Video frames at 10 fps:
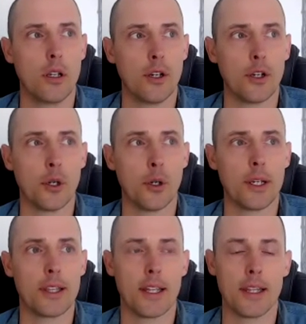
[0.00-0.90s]

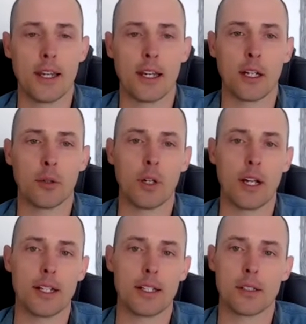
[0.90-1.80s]
knowing that the anger
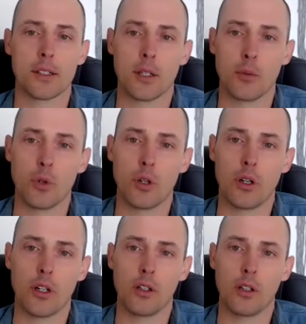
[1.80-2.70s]
relates to
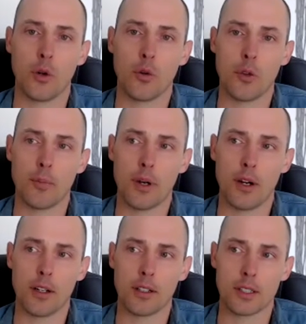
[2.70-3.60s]
somewhere of the
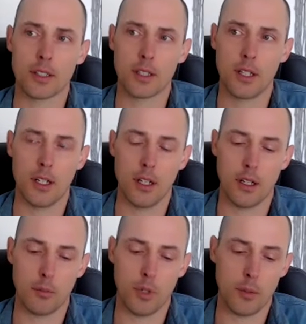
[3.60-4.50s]
past.
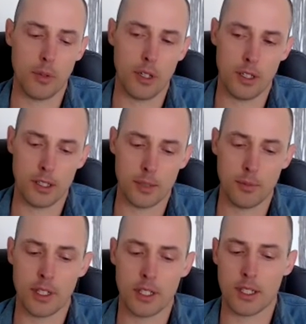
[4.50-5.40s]
That might be,
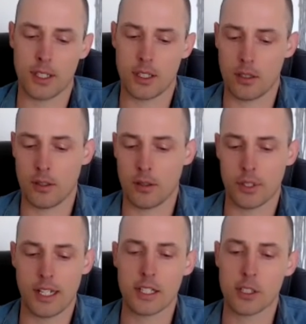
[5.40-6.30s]
somebody said, through
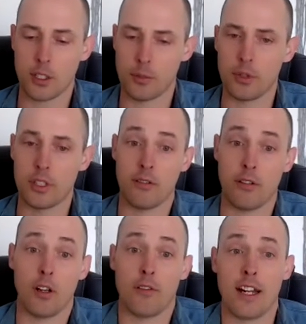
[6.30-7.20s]
sexual abuse, I have a
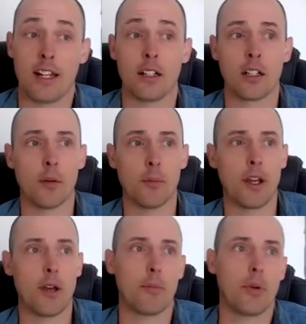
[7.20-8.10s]
lot of anger coming
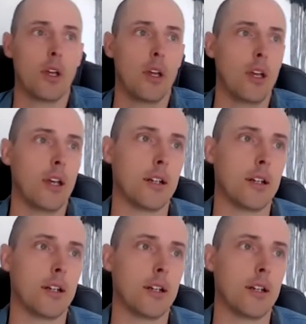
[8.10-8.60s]
up and